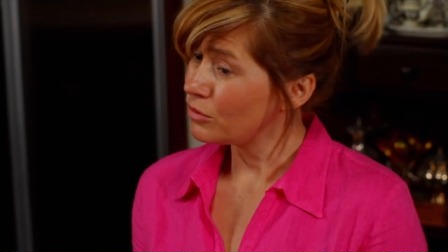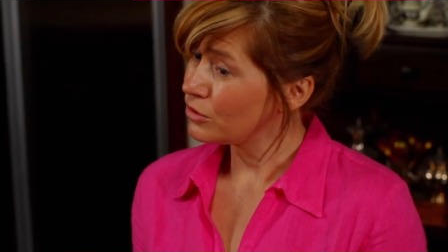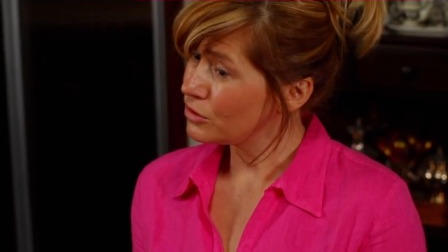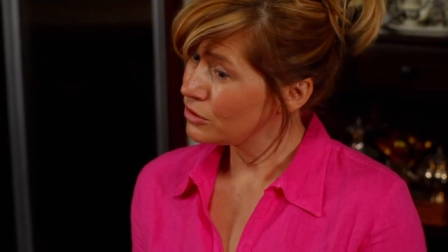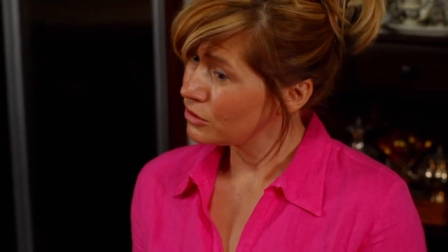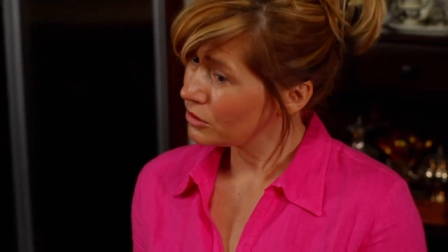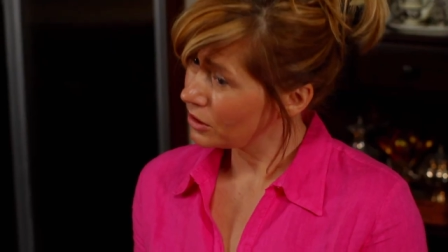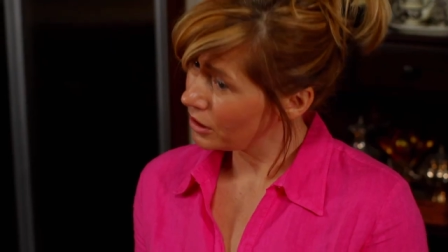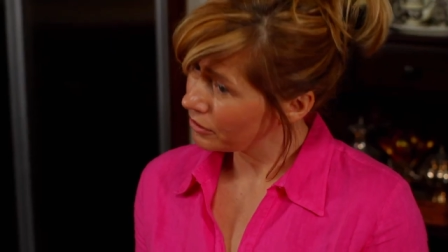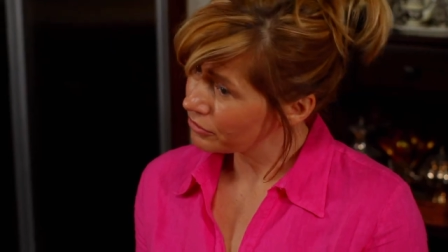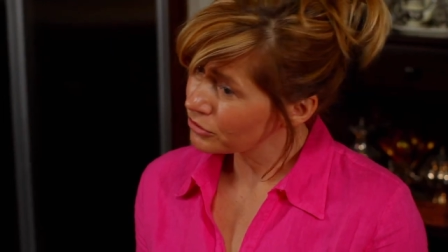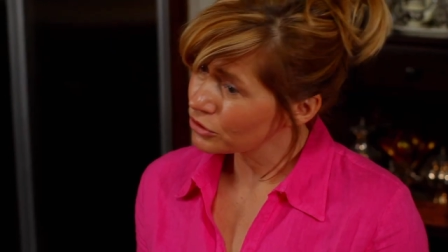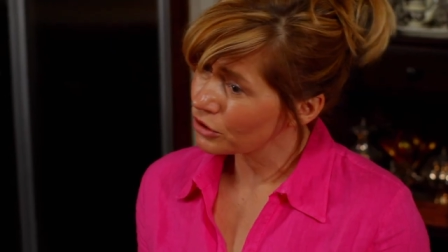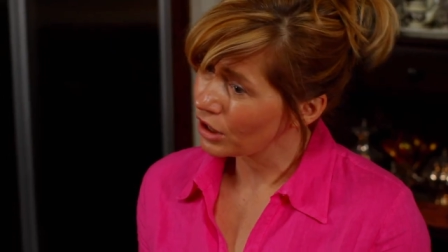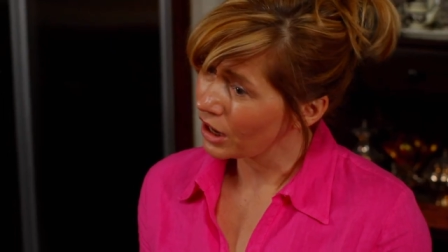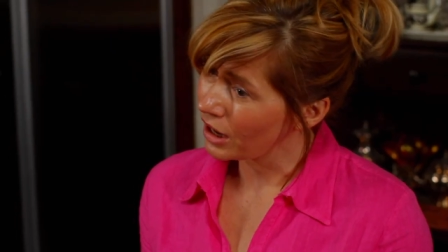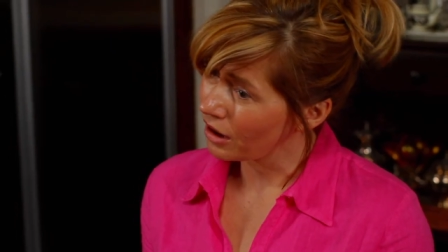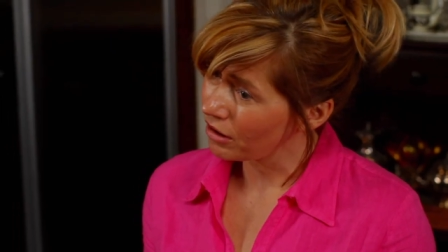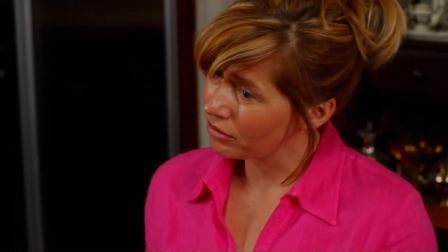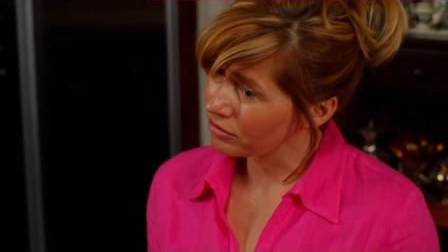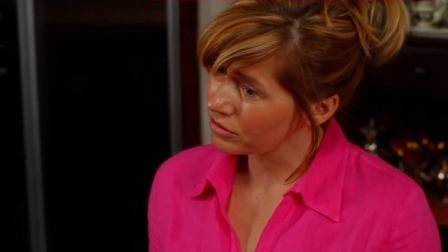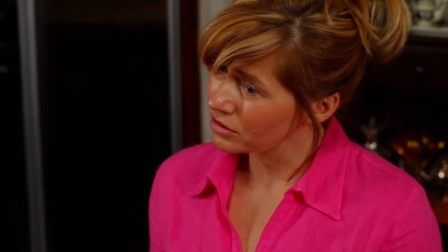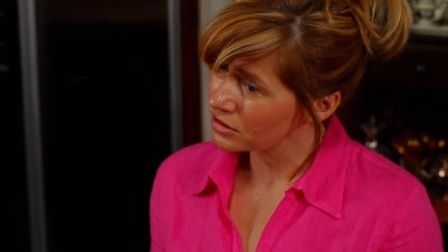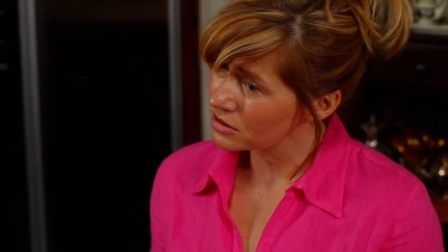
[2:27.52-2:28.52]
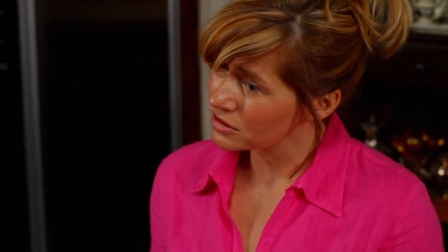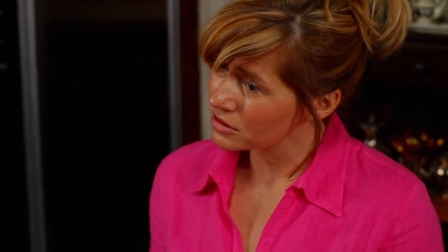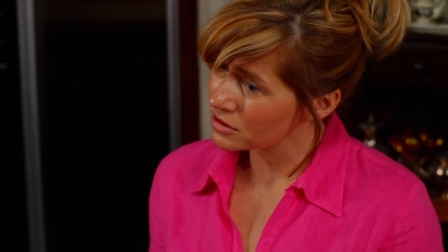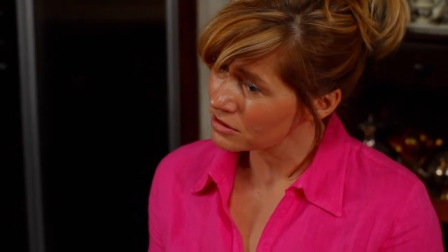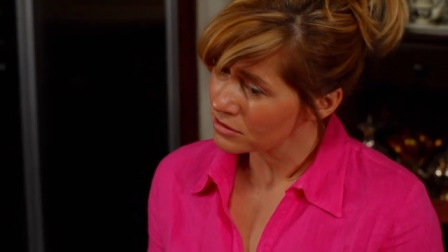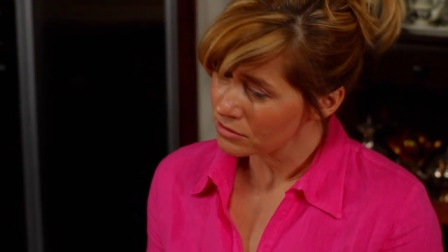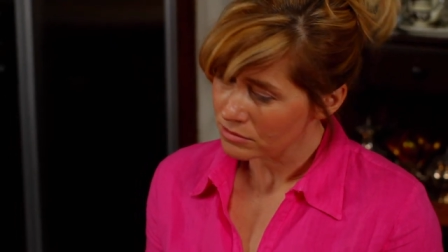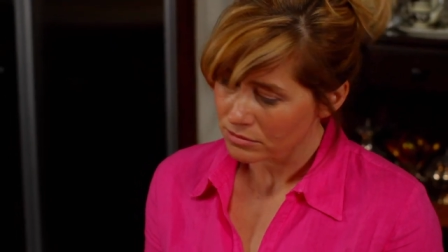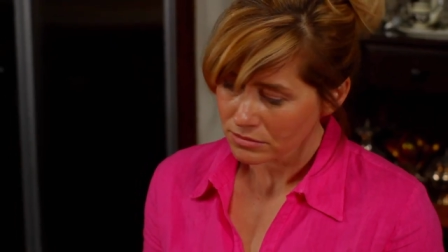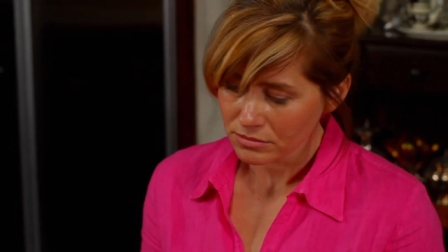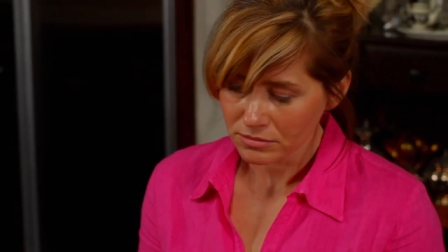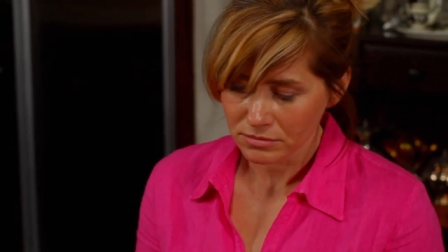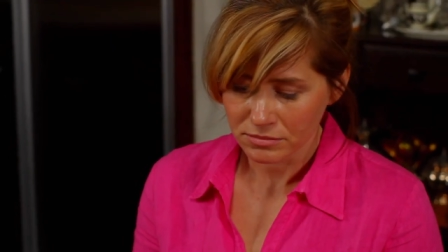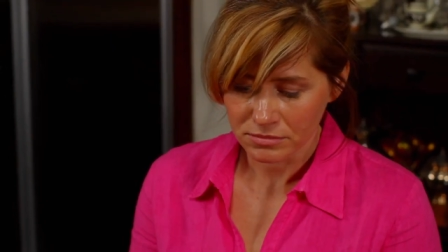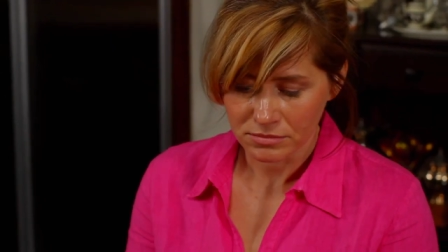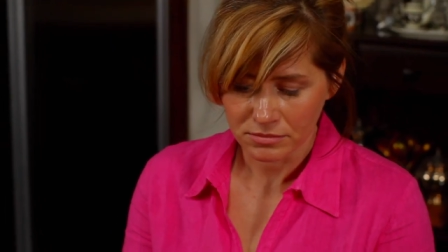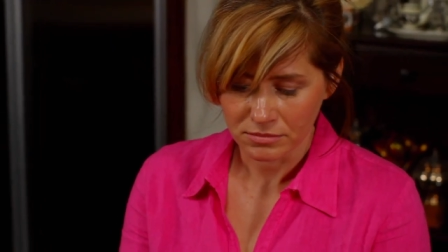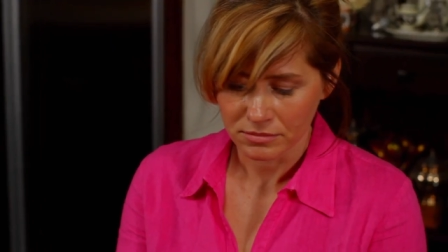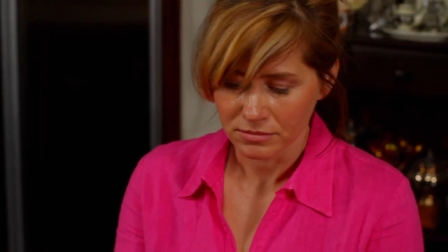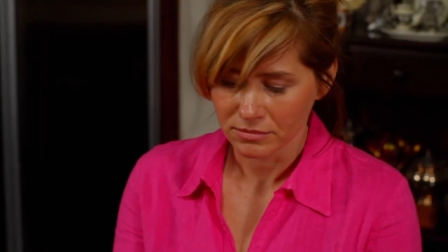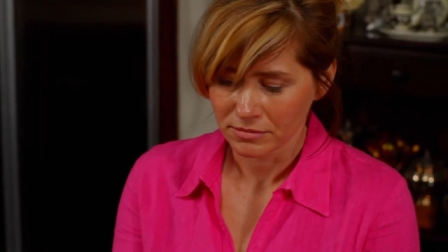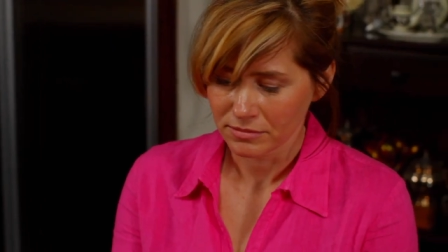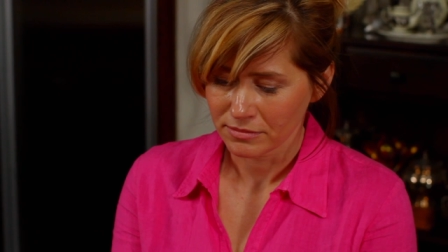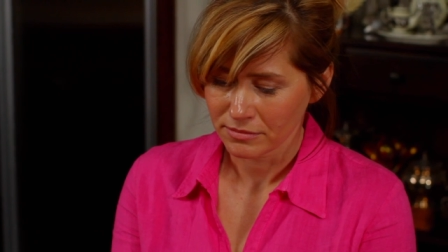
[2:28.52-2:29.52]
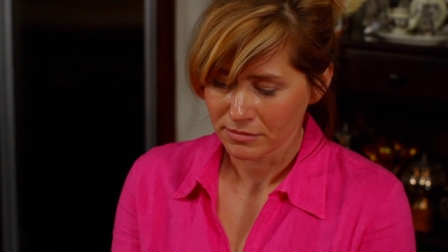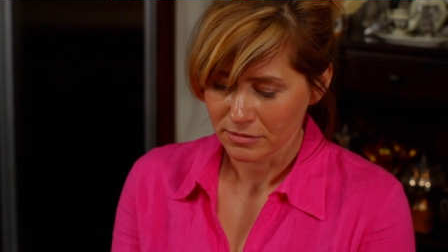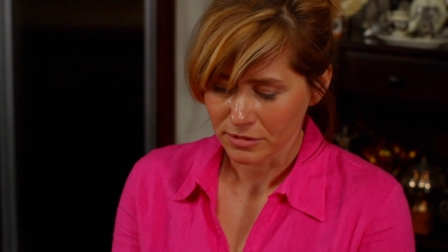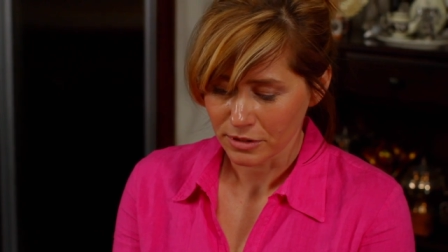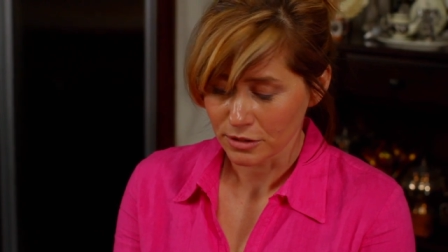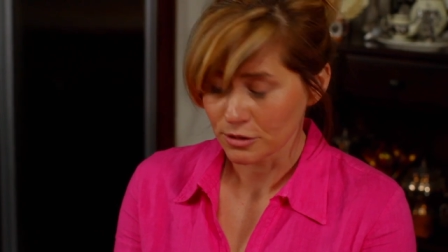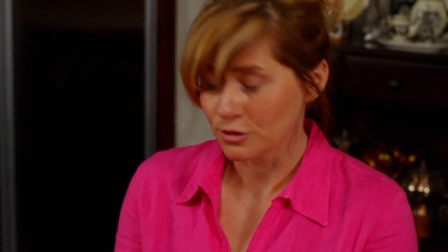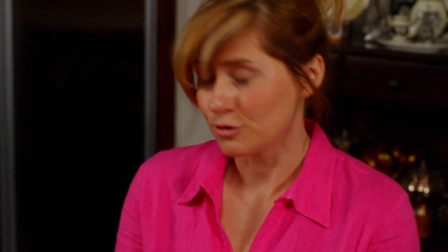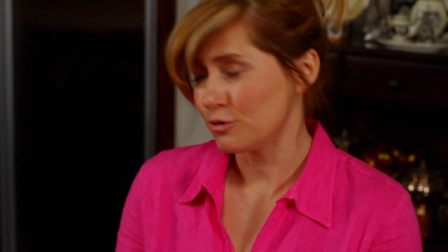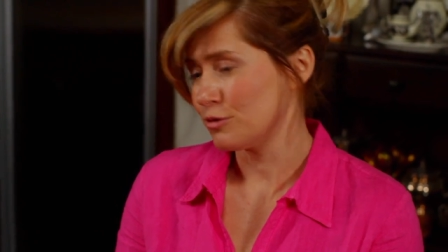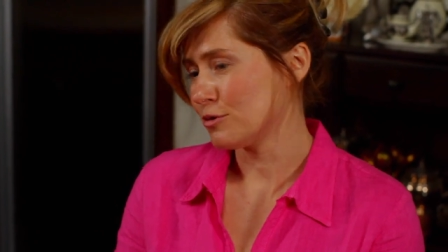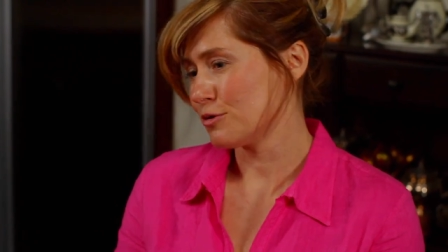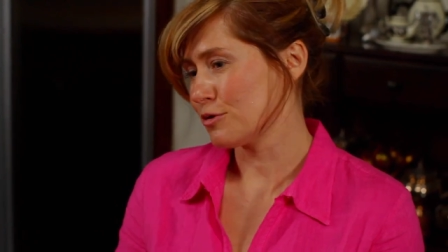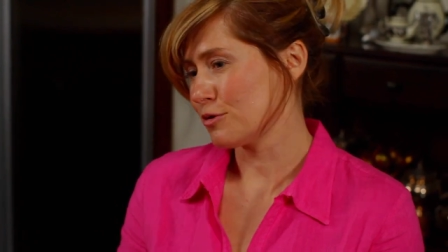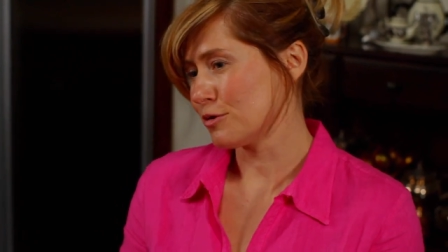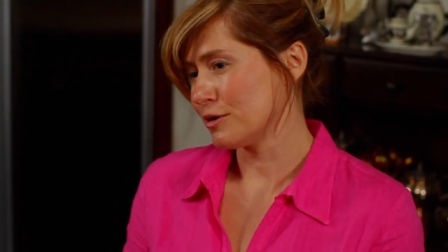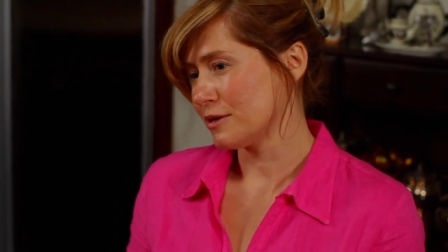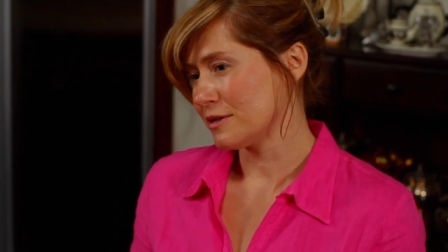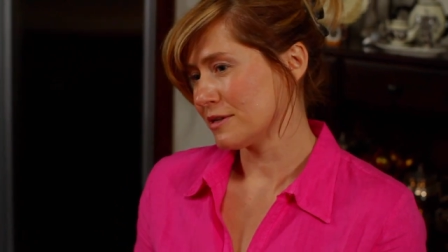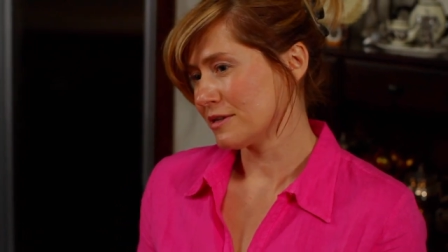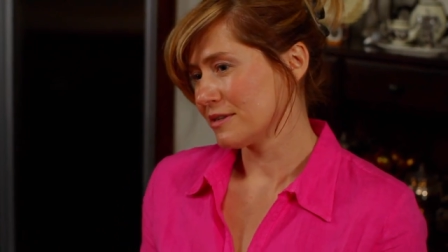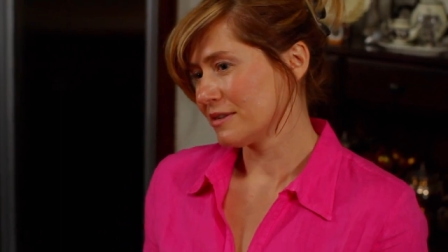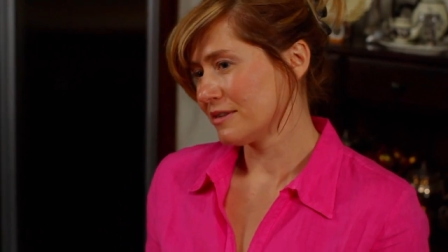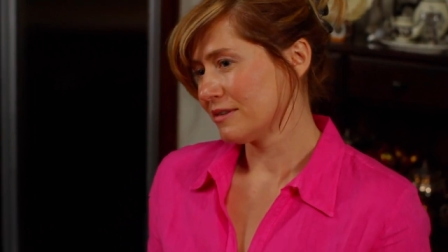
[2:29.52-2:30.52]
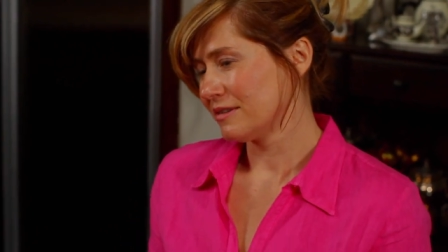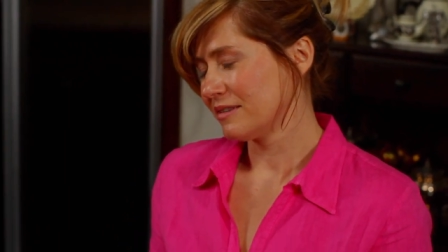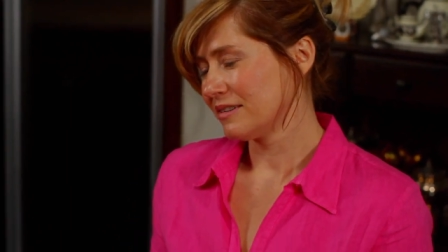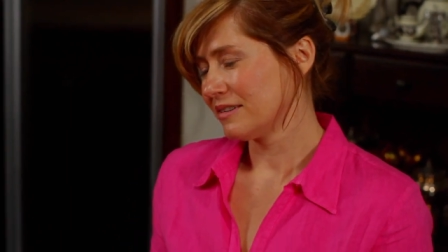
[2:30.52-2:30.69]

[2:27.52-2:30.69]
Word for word: Would you like to have this? It's your choice.